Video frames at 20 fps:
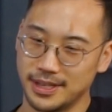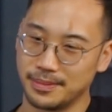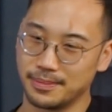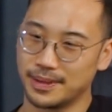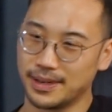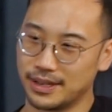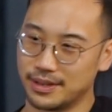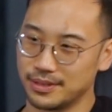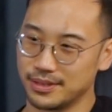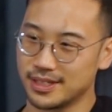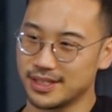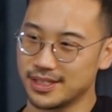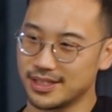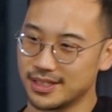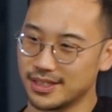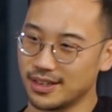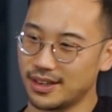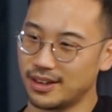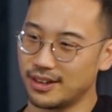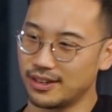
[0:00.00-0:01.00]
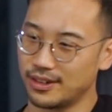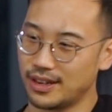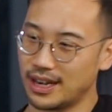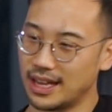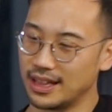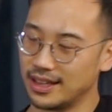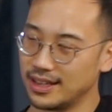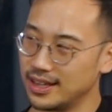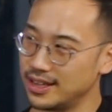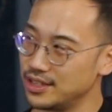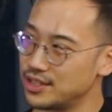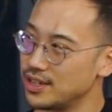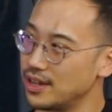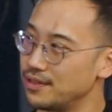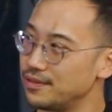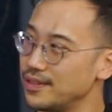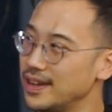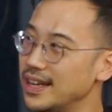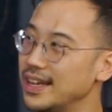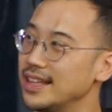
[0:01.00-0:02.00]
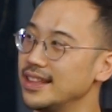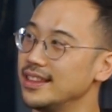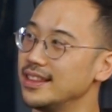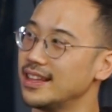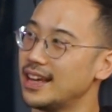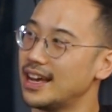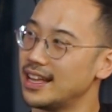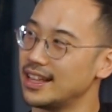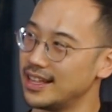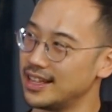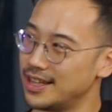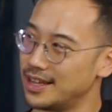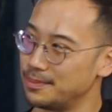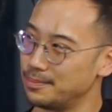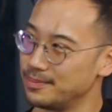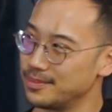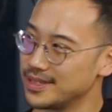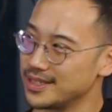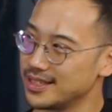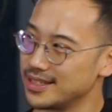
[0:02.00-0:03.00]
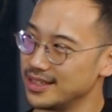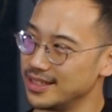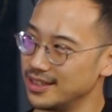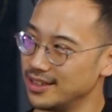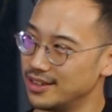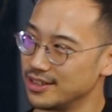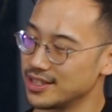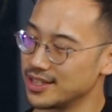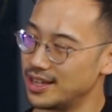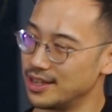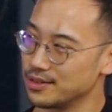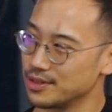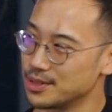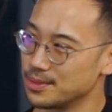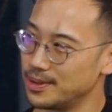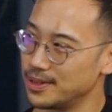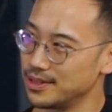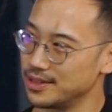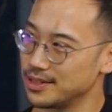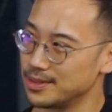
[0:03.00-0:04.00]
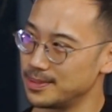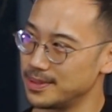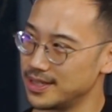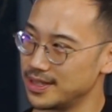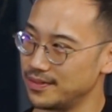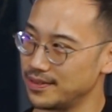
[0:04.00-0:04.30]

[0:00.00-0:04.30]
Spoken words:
about our RLHF in LLMs, in large language models specifically.